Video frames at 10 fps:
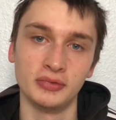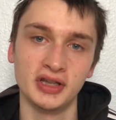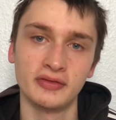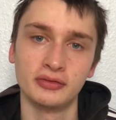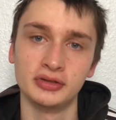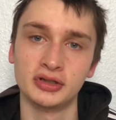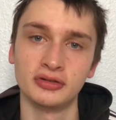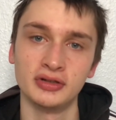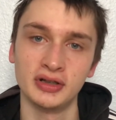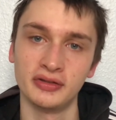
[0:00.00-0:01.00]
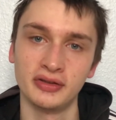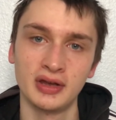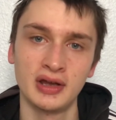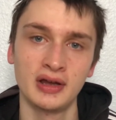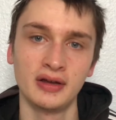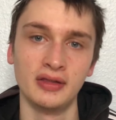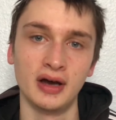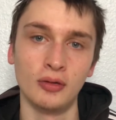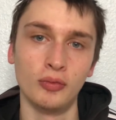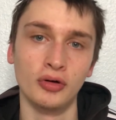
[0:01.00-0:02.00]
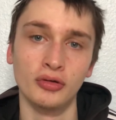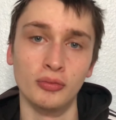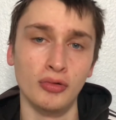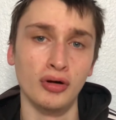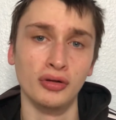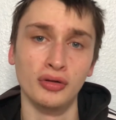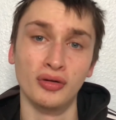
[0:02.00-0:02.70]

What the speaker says: We never really created that one-on-one